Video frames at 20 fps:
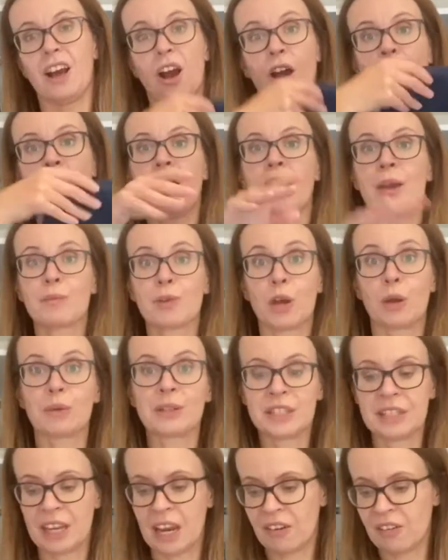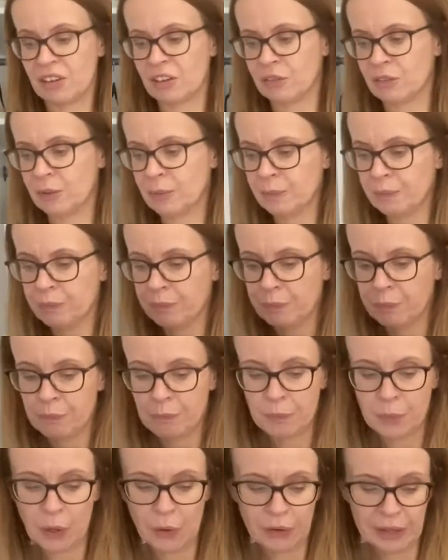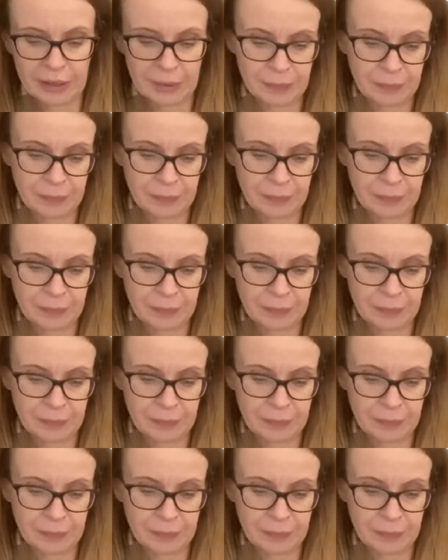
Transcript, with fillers: I'm going to get rid of them. Bye.